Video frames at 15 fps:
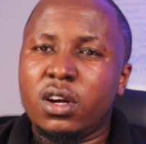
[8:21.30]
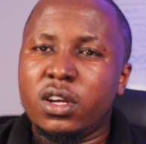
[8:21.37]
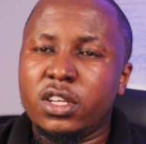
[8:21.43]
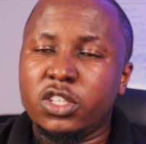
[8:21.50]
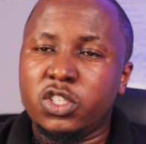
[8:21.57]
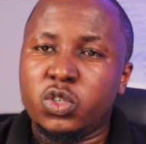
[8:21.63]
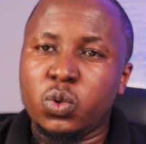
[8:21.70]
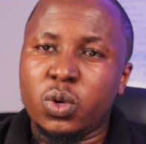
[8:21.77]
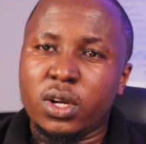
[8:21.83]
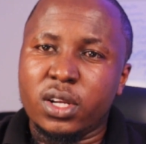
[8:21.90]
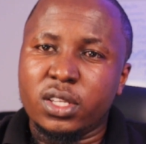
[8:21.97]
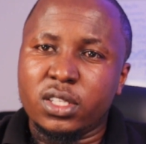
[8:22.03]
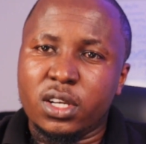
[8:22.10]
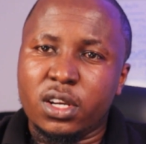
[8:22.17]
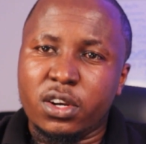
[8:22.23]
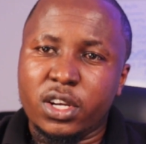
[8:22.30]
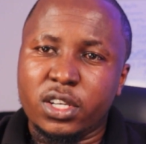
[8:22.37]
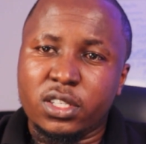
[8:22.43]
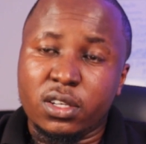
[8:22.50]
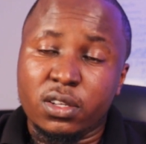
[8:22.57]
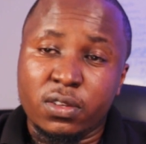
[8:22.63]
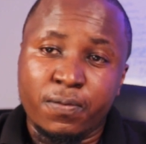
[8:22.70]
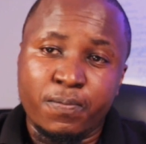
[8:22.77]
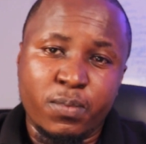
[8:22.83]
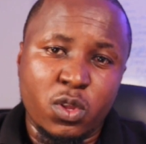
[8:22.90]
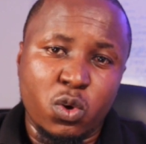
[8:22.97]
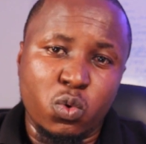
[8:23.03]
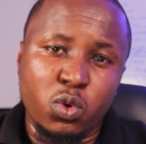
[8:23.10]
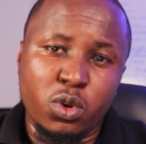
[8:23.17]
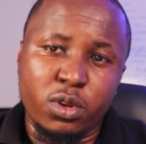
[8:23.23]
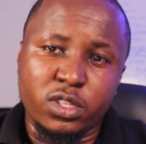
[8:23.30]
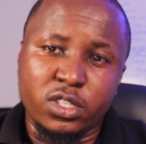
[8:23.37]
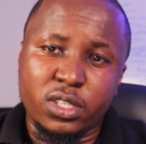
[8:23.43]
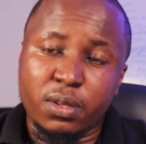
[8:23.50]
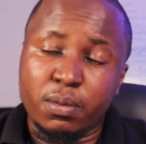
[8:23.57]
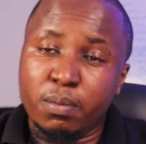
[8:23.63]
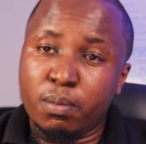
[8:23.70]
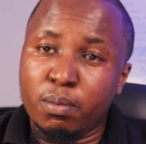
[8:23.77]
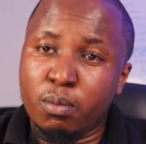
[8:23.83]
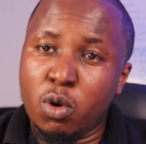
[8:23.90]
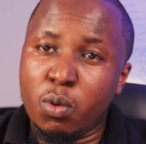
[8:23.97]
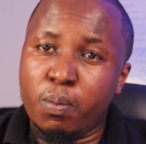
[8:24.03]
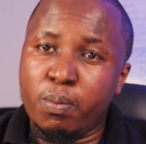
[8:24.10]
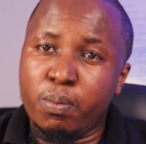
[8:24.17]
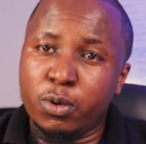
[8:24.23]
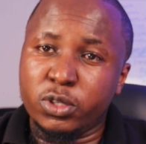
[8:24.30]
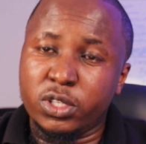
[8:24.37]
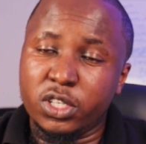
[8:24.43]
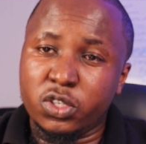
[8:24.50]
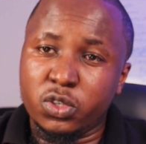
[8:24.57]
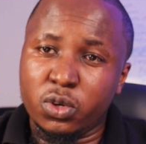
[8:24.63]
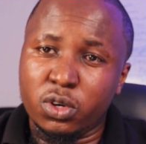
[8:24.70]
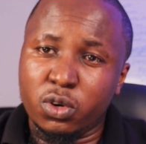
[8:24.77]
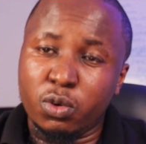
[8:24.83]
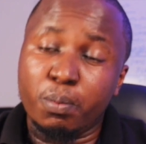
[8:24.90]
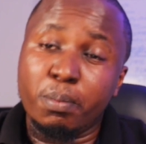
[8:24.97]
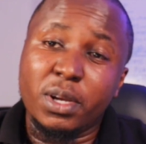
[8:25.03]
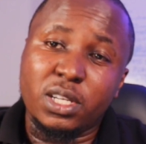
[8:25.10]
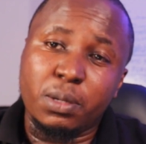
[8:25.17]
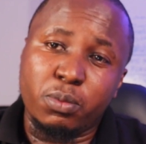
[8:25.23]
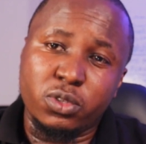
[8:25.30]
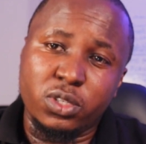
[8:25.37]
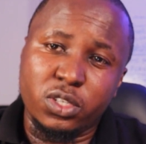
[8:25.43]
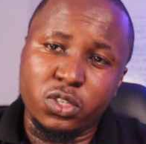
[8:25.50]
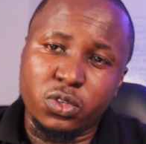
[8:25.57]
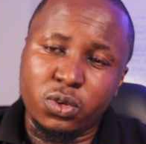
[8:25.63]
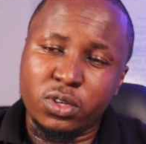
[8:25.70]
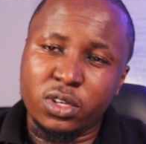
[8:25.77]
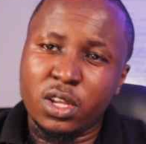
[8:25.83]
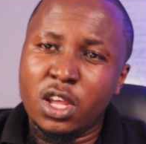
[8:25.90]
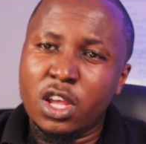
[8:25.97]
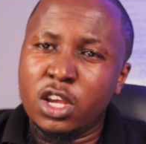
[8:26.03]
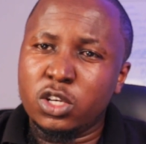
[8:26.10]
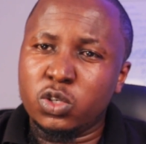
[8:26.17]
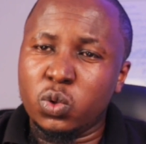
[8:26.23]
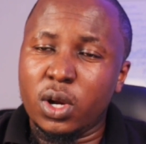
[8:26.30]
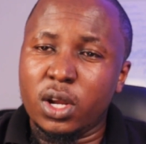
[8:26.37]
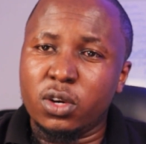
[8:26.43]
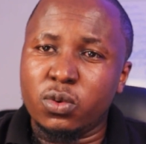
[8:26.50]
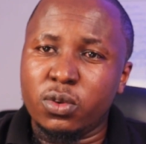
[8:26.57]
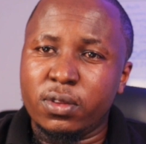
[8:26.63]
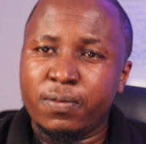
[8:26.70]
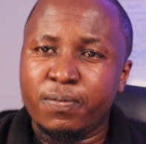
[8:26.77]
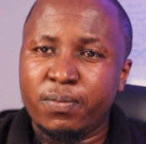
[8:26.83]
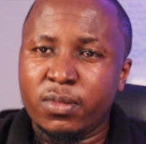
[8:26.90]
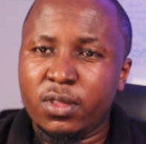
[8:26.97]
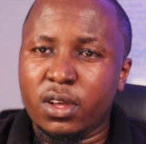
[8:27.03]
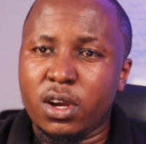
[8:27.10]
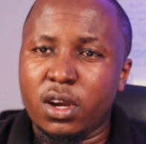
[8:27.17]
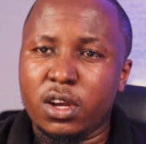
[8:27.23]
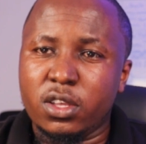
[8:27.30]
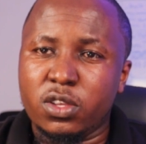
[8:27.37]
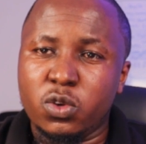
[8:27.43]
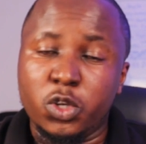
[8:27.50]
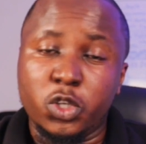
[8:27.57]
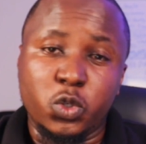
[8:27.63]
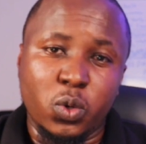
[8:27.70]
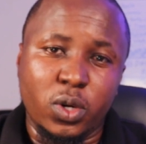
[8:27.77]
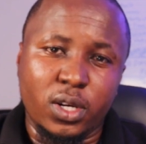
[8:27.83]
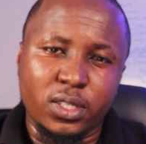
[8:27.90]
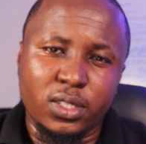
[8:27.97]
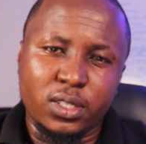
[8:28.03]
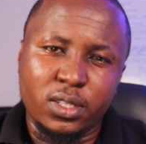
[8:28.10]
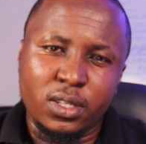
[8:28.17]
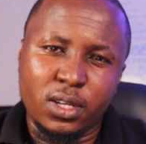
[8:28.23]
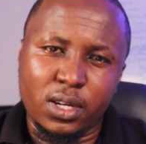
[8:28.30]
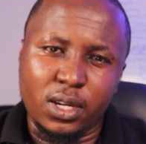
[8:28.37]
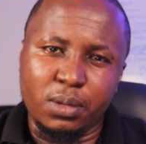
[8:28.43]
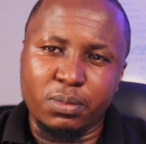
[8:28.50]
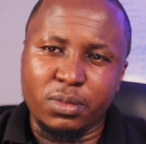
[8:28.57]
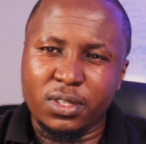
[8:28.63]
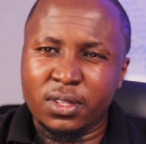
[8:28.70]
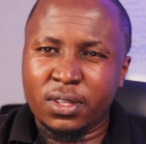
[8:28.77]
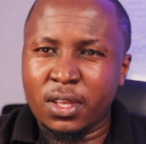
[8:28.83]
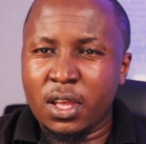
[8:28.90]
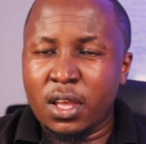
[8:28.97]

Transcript: insurance underwriter who is more positioned or better positioned to handle your insurance claims.